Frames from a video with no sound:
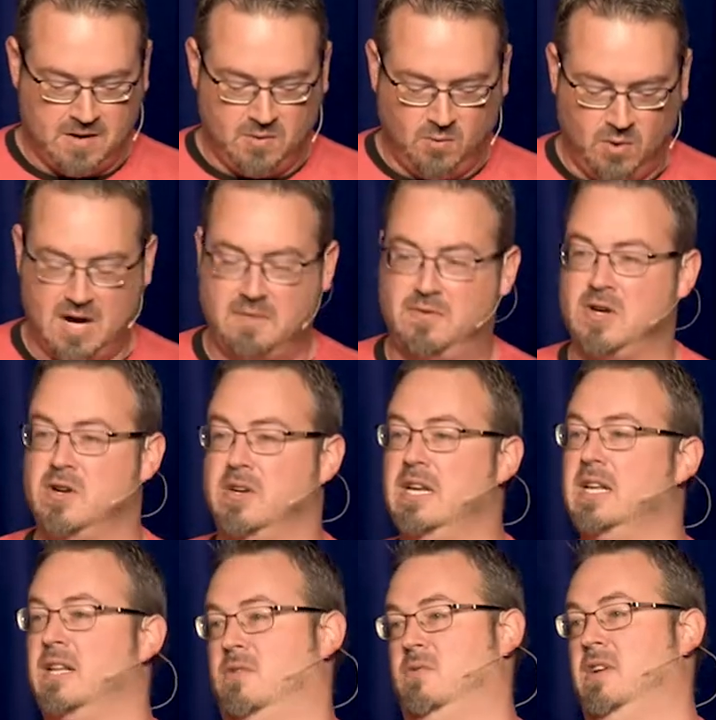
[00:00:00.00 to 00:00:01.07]
Whatever you're
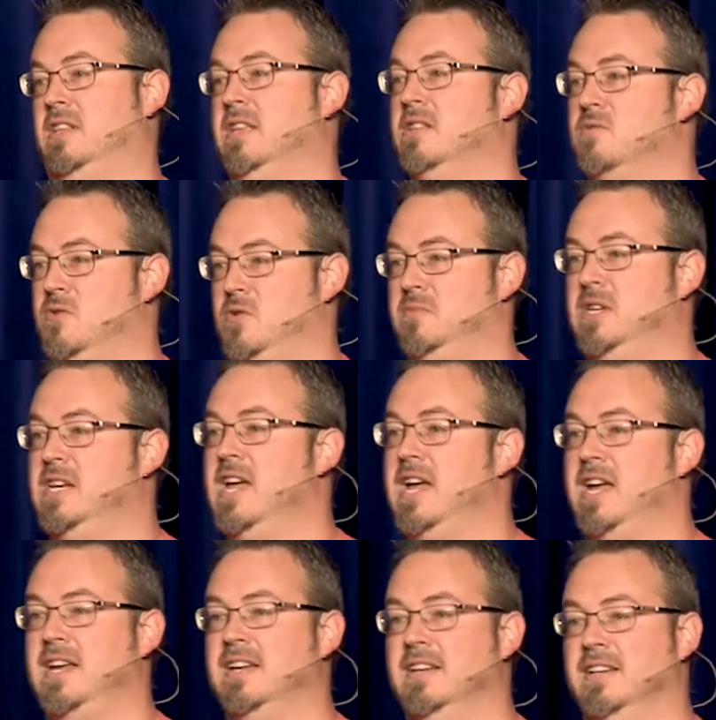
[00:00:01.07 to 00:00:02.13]
dealing with in the room
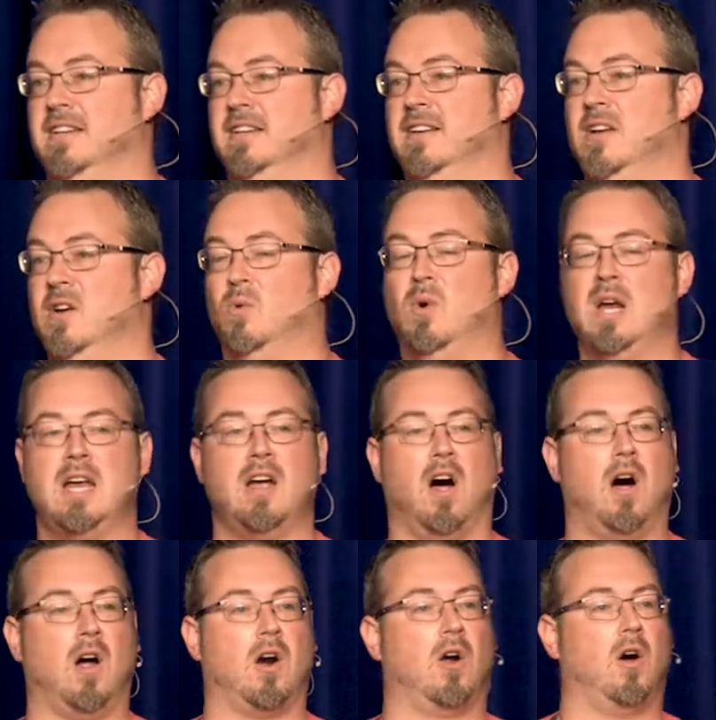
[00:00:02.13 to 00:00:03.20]
today, we
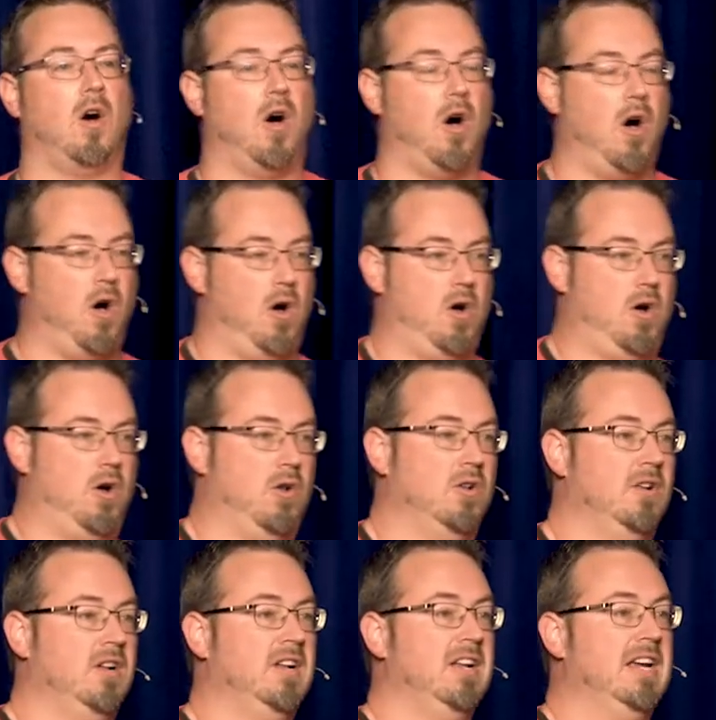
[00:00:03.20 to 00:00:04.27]
are all
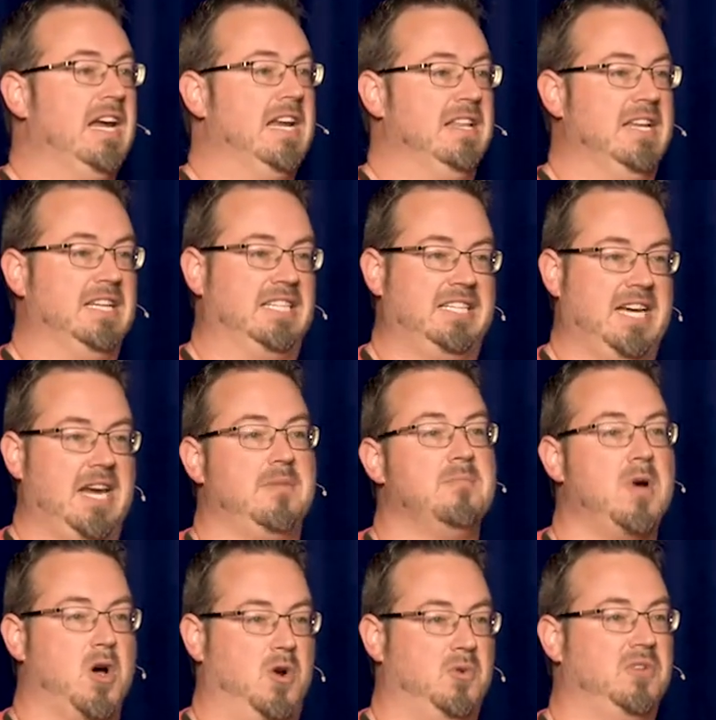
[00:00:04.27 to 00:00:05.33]
in this same
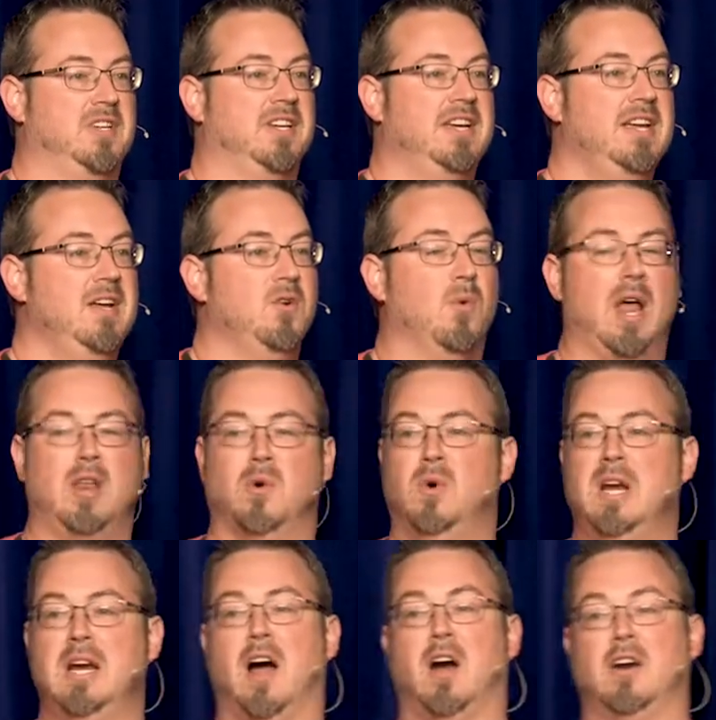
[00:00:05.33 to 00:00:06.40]
boat. Whether
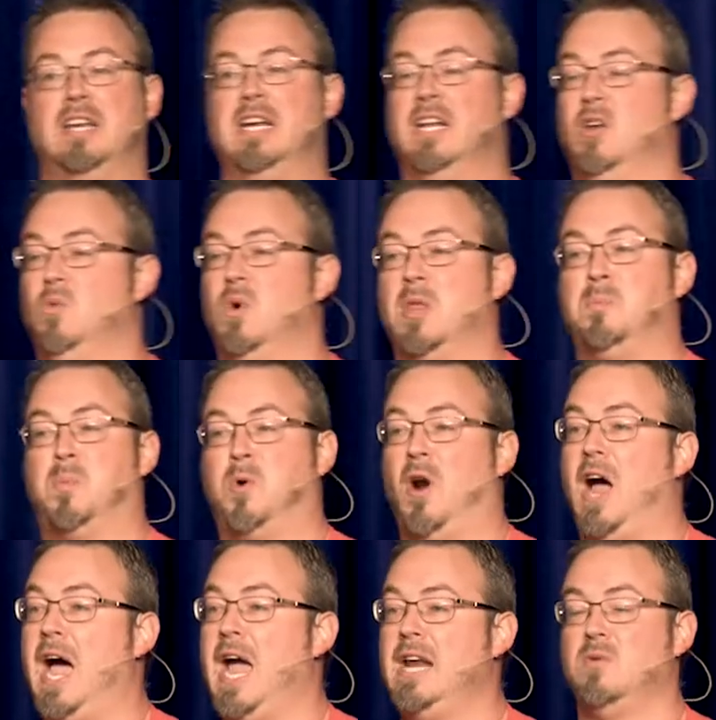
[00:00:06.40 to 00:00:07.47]
we are dealing with
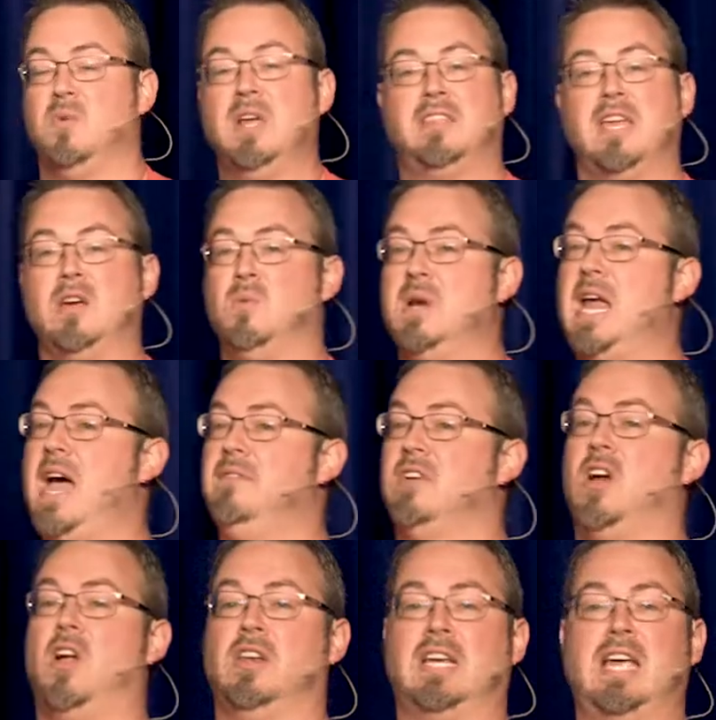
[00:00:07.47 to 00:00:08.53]
pride and we think we have it
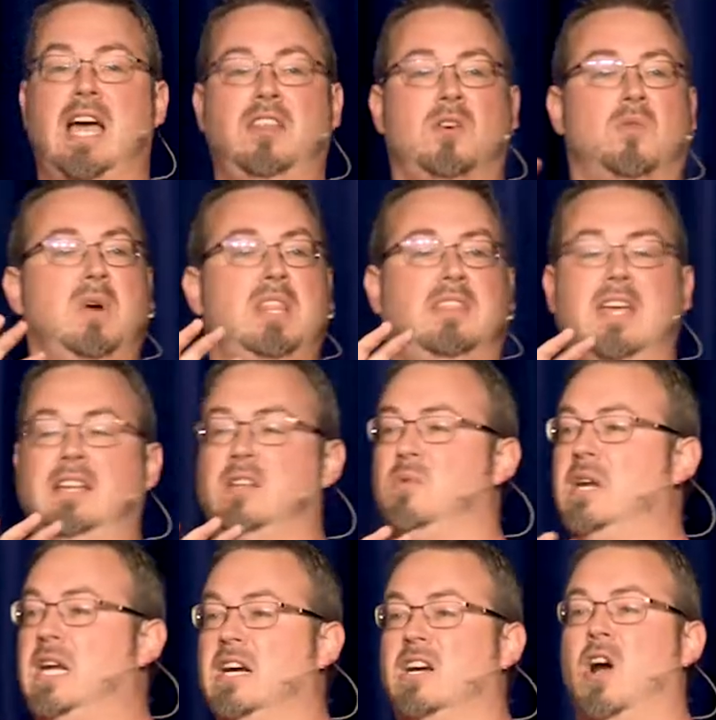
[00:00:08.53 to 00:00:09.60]
all together and we think that we
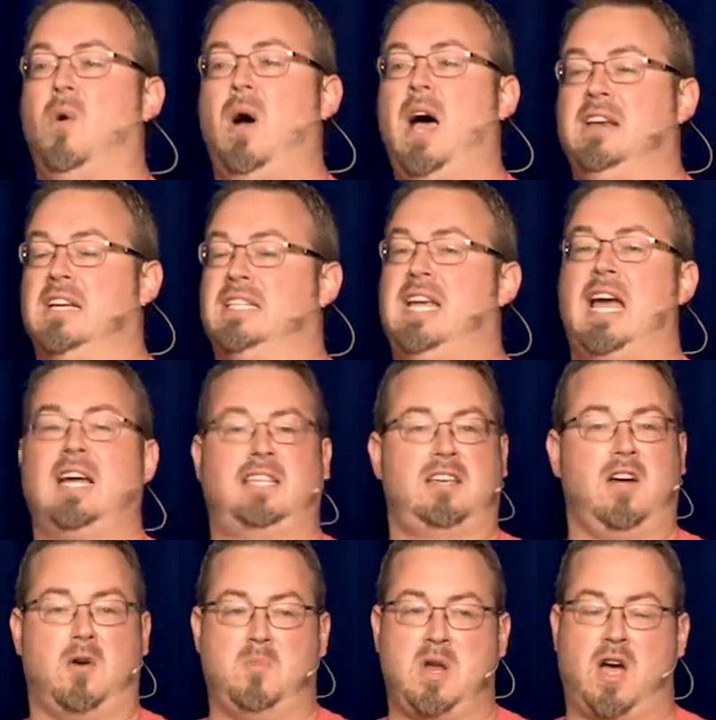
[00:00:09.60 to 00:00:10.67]
can go out and attack the
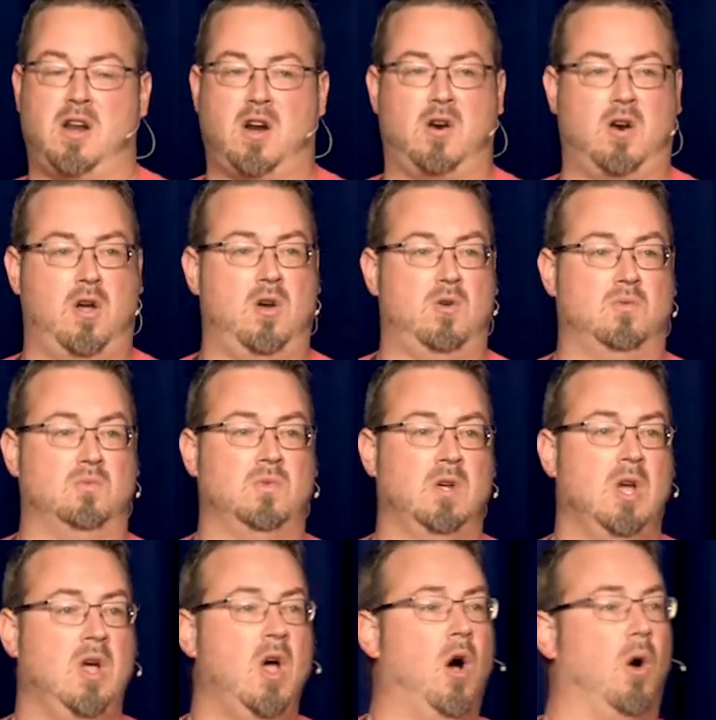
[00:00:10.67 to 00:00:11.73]
army on our own,
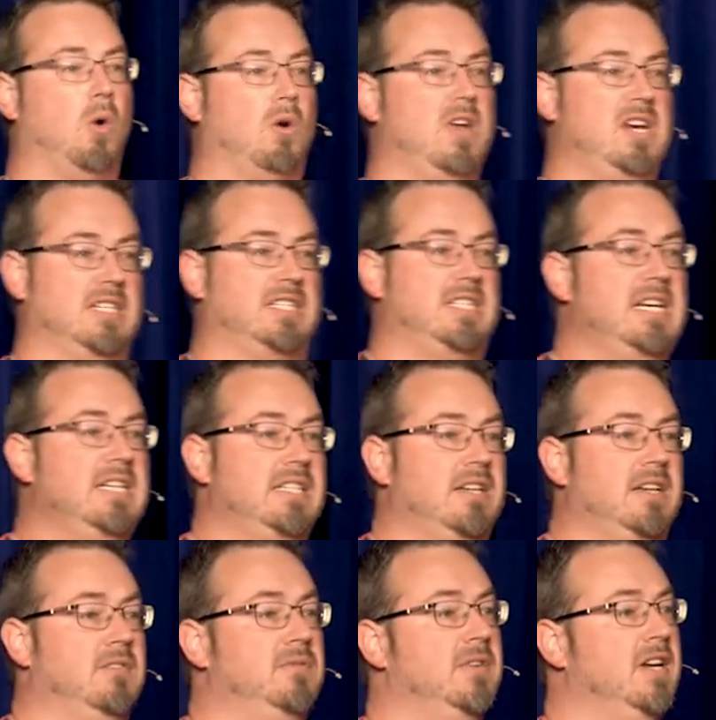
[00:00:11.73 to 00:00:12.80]
or we're in a season
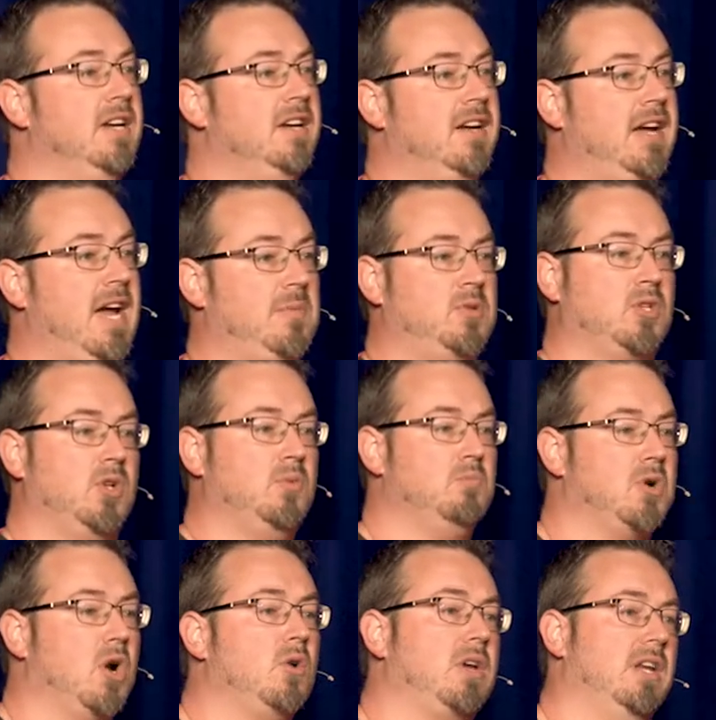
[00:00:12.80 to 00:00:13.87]
of absolute
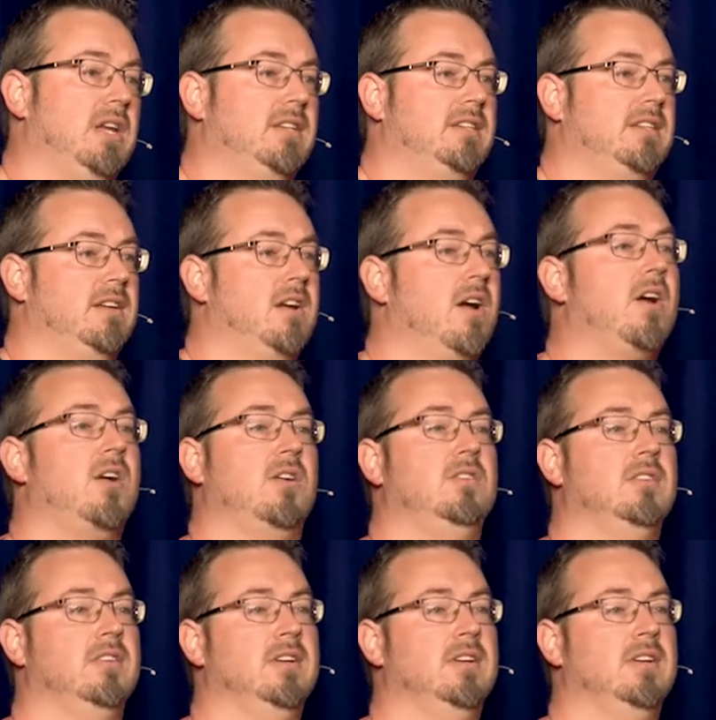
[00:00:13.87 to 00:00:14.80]
brokenness and hurt,